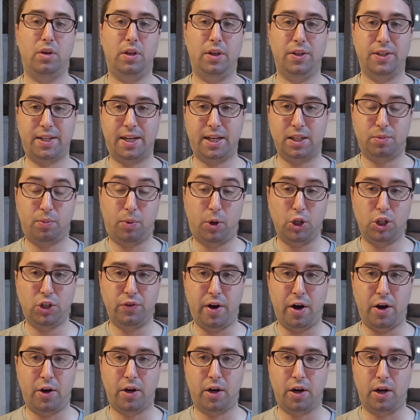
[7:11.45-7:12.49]
There's parts of
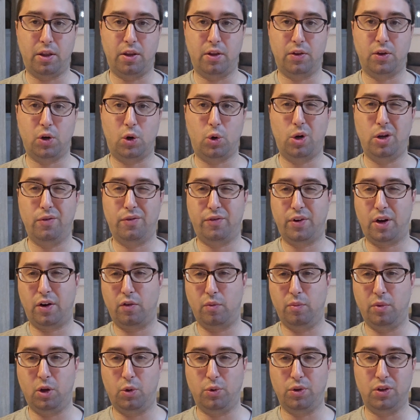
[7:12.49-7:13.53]
Erechen in the Torah, if you're not
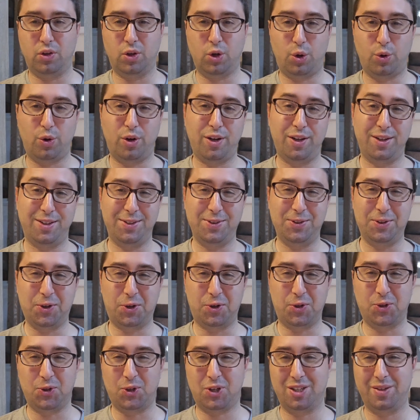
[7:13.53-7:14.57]
familiar with the Torah,
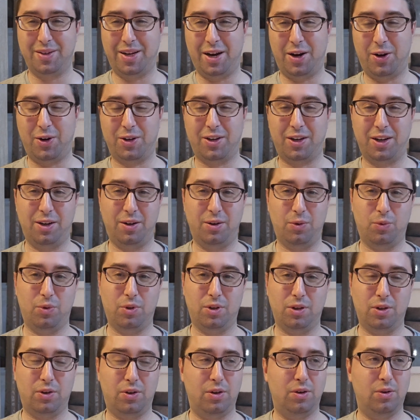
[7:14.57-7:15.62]
Torah talks about Erechen,
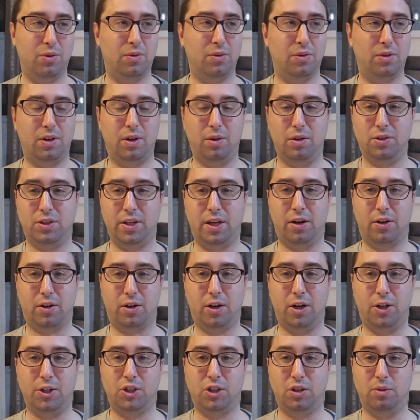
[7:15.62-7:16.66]
we'll learn in Seder
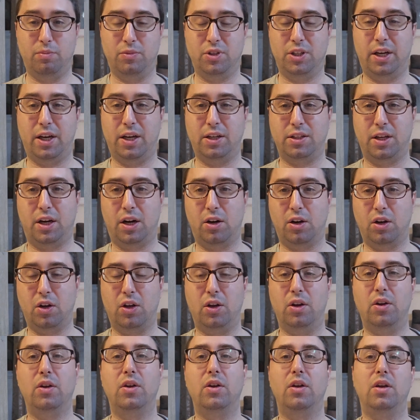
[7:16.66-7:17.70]
Kodshim, Zechas
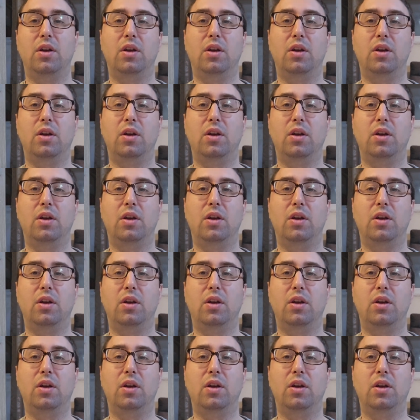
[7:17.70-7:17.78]
Erechen.